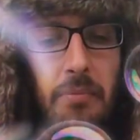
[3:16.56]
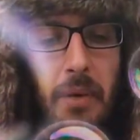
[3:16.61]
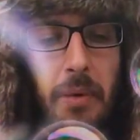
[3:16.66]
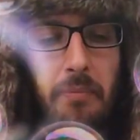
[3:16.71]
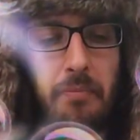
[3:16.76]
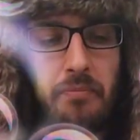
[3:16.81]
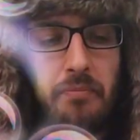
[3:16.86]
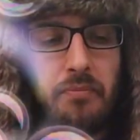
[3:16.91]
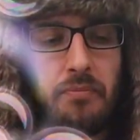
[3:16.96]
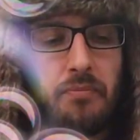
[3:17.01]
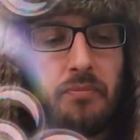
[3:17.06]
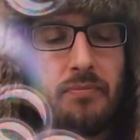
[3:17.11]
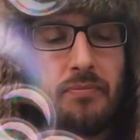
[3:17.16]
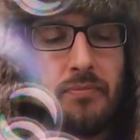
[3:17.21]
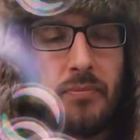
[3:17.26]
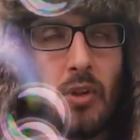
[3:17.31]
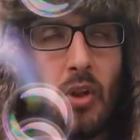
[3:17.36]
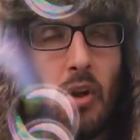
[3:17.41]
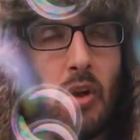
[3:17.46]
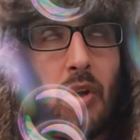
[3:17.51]
Mum.
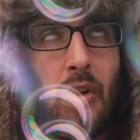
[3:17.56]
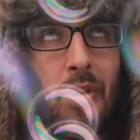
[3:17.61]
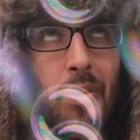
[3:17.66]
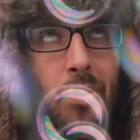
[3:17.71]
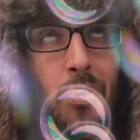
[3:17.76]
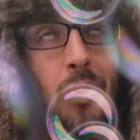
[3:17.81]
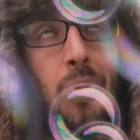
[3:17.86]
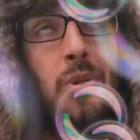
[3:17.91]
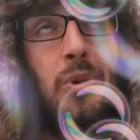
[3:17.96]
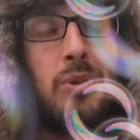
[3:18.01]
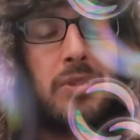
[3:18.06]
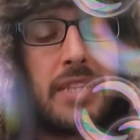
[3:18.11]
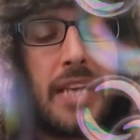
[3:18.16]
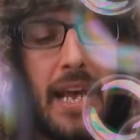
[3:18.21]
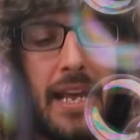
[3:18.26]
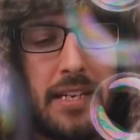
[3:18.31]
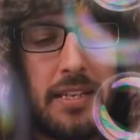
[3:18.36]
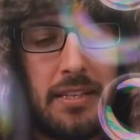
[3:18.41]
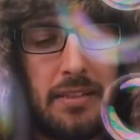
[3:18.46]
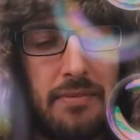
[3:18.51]
Or
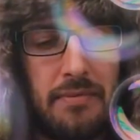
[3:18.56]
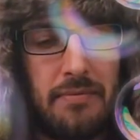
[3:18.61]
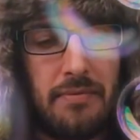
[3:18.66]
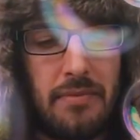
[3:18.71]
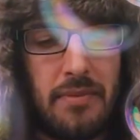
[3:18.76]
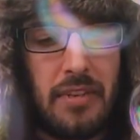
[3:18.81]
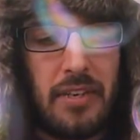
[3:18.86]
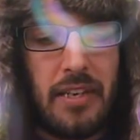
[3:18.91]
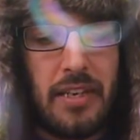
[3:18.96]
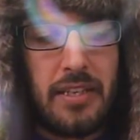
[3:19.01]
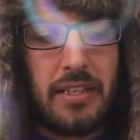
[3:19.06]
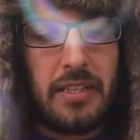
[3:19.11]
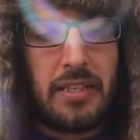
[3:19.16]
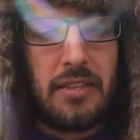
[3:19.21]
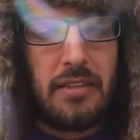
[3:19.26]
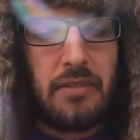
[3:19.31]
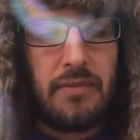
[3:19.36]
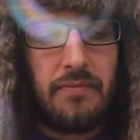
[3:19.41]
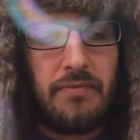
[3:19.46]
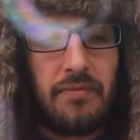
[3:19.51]
Dad," I
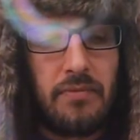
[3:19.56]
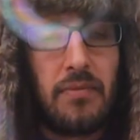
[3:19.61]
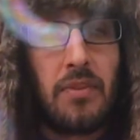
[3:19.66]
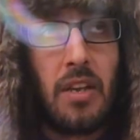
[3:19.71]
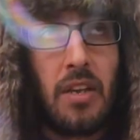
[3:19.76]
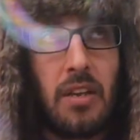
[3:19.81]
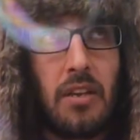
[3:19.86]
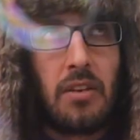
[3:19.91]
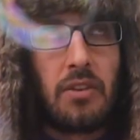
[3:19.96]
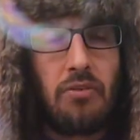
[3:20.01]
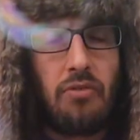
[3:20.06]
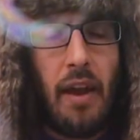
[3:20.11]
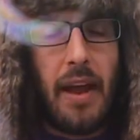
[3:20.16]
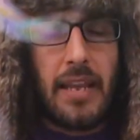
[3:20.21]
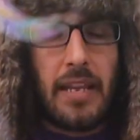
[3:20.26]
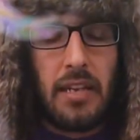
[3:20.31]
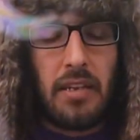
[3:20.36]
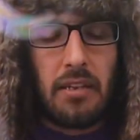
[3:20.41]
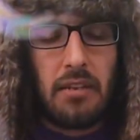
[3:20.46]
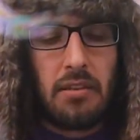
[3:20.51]
added.
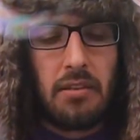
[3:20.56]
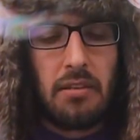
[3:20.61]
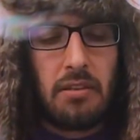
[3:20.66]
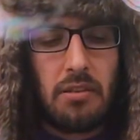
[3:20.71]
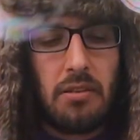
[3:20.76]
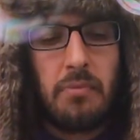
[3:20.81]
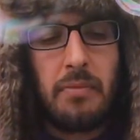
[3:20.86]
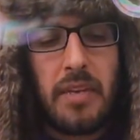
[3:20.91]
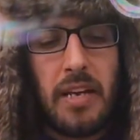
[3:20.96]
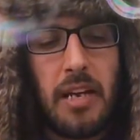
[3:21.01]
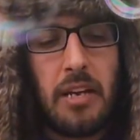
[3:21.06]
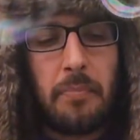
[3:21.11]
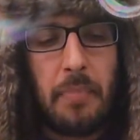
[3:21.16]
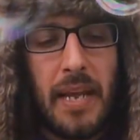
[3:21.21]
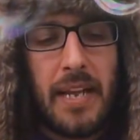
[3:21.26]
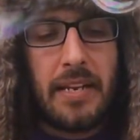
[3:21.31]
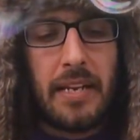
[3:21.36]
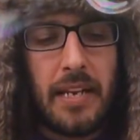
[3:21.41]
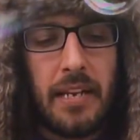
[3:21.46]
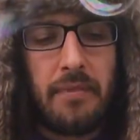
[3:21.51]
"Great. Can we go to
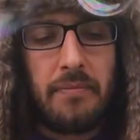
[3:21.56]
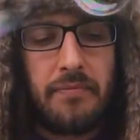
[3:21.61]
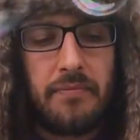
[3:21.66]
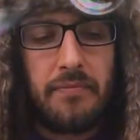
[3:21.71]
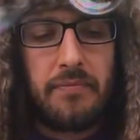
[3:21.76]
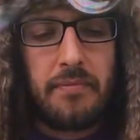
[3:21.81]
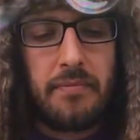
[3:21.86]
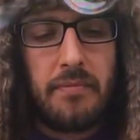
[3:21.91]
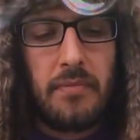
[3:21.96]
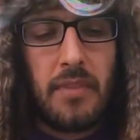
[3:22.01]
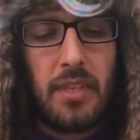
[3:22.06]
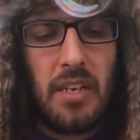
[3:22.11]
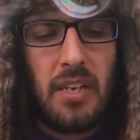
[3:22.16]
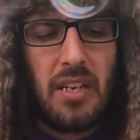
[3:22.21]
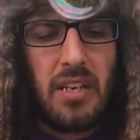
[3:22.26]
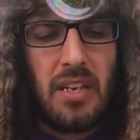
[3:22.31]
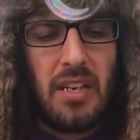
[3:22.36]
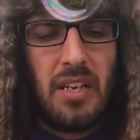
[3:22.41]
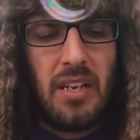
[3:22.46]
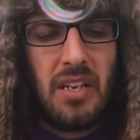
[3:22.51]
bed now?"
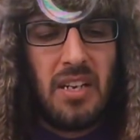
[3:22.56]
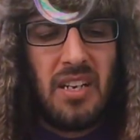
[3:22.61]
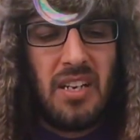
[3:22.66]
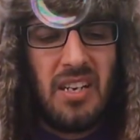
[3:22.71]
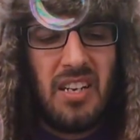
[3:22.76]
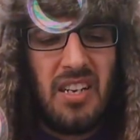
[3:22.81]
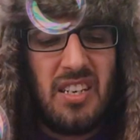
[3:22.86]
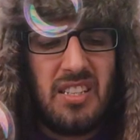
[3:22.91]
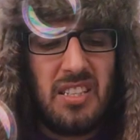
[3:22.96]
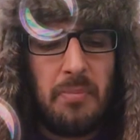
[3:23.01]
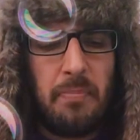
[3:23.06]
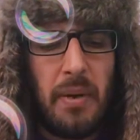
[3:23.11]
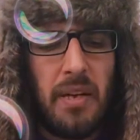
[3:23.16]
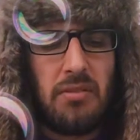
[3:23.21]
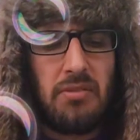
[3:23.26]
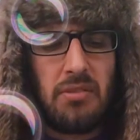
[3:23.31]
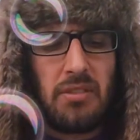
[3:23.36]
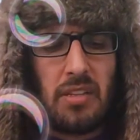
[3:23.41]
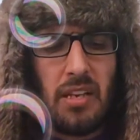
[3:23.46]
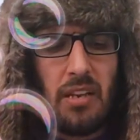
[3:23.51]
"I
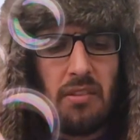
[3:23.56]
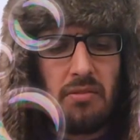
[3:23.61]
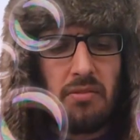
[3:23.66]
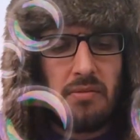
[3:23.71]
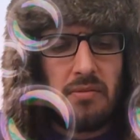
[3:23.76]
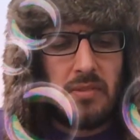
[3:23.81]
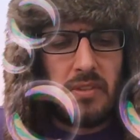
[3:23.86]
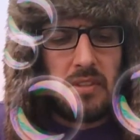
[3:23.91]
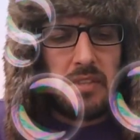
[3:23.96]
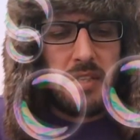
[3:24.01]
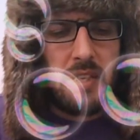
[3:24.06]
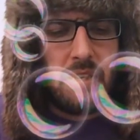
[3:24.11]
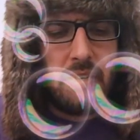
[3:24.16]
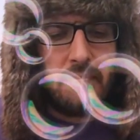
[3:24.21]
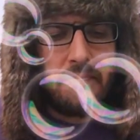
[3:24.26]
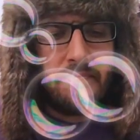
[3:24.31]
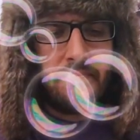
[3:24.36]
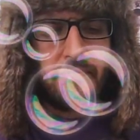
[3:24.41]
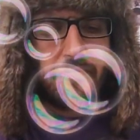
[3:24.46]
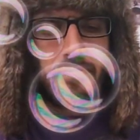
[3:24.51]
suppose so," I said.
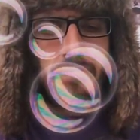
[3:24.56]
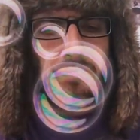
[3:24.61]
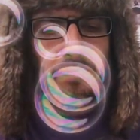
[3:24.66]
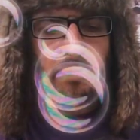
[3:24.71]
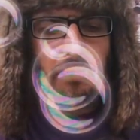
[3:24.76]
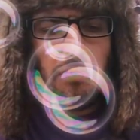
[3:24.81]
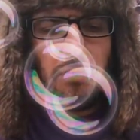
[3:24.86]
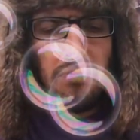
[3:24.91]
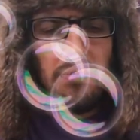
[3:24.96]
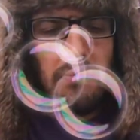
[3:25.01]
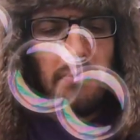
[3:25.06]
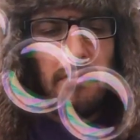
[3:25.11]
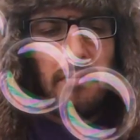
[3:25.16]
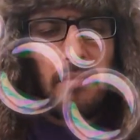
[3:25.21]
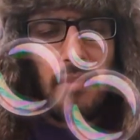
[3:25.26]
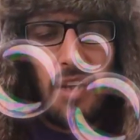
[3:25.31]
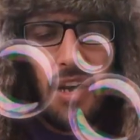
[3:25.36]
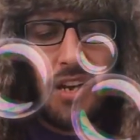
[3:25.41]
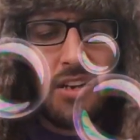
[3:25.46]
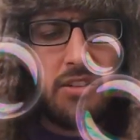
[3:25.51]

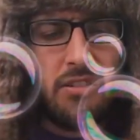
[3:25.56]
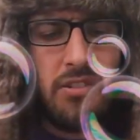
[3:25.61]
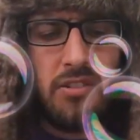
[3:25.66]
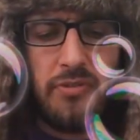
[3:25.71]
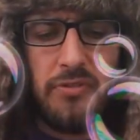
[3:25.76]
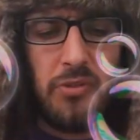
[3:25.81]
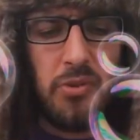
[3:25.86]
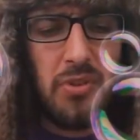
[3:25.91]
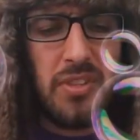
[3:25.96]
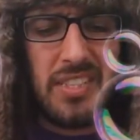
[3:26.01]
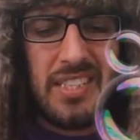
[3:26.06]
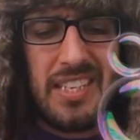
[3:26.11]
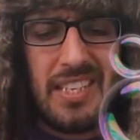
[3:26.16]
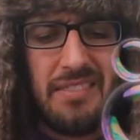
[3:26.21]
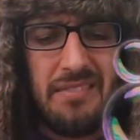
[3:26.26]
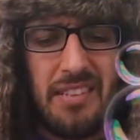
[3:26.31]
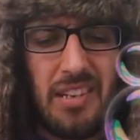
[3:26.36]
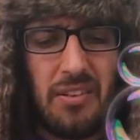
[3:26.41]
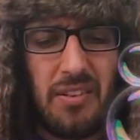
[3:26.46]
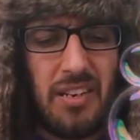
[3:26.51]
I couldn't fall
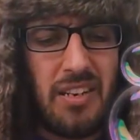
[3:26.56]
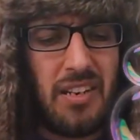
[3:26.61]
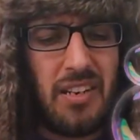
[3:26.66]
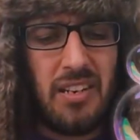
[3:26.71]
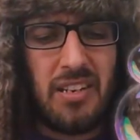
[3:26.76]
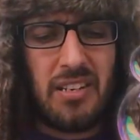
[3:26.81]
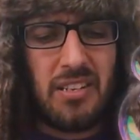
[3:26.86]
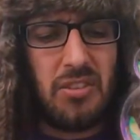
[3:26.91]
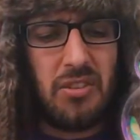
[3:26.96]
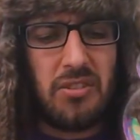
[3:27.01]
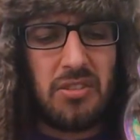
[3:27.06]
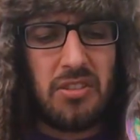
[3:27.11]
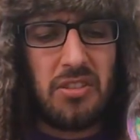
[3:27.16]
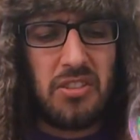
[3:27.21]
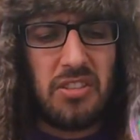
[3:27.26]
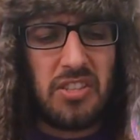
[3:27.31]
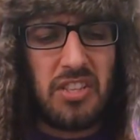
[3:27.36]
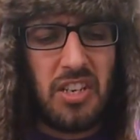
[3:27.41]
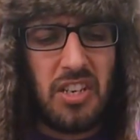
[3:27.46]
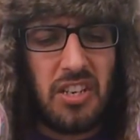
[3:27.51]
asleep though. I tossed
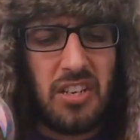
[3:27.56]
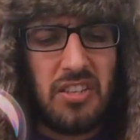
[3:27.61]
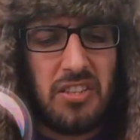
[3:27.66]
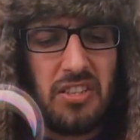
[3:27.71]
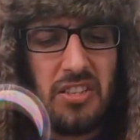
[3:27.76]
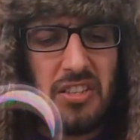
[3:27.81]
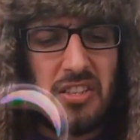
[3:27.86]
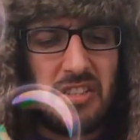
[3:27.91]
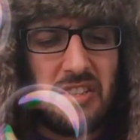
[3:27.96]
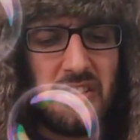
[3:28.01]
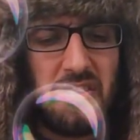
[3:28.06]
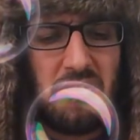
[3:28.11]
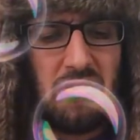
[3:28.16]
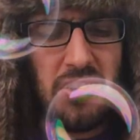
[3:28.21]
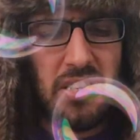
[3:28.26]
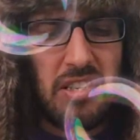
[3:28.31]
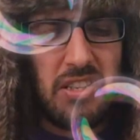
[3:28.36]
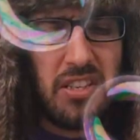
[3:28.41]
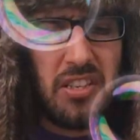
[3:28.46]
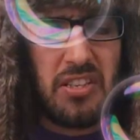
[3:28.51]
and turned, and as soon as
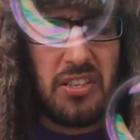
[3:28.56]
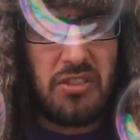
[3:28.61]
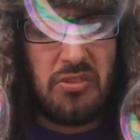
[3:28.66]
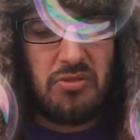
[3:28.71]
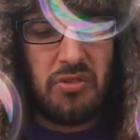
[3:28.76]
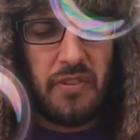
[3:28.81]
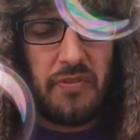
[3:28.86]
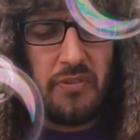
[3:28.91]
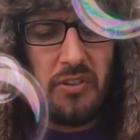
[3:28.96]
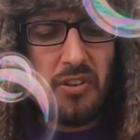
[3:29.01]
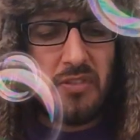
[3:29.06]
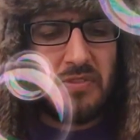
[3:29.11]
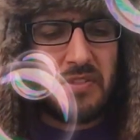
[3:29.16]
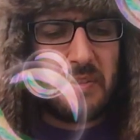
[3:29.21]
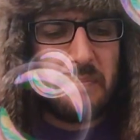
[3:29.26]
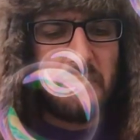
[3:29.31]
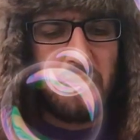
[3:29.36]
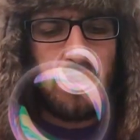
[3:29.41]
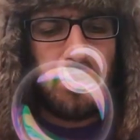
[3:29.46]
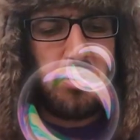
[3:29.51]
I started to drift off,
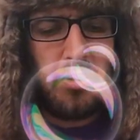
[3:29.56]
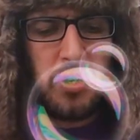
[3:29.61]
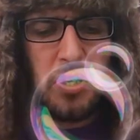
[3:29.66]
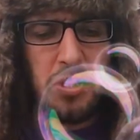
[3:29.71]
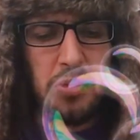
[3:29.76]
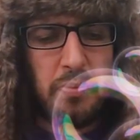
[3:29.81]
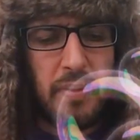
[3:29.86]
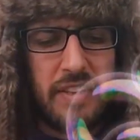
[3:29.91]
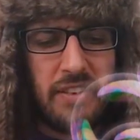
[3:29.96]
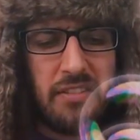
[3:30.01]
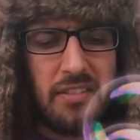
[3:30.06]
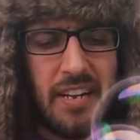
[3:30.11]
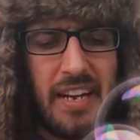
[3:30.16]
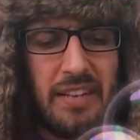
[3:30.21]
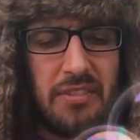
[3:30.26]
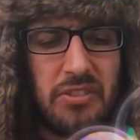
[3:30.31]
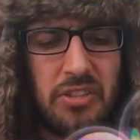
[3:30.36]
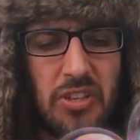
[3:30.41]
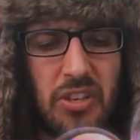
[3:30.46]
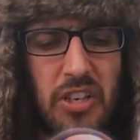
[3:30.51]
some noise, whether
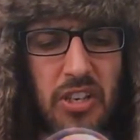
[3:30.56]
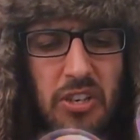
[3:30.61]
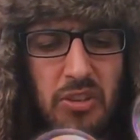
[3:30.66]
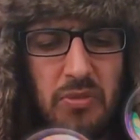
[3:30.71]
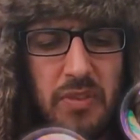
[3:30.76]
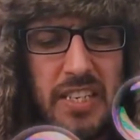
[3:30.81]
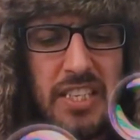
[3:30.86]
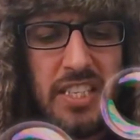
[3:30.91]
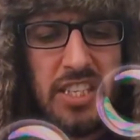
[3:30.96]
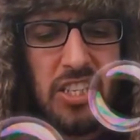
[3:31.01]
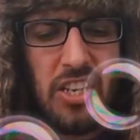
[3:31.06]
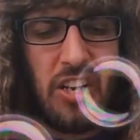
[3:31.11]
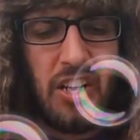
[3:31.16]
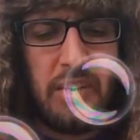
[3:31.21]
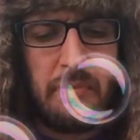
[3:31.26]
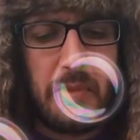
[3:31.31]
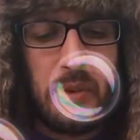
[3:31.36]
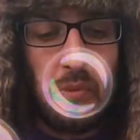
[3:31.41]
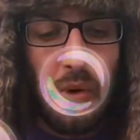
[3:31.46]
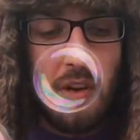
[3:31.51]
outside or
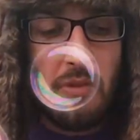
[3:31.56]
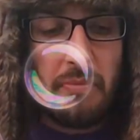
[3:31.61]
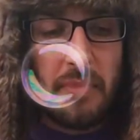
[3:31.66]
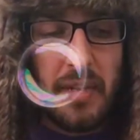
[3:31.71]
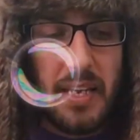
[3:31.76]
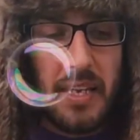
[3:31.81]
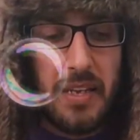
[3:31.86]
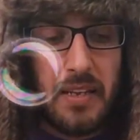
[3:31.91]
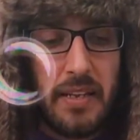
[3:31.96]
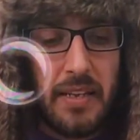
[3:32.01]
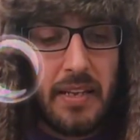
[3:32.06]
inside me, woke me.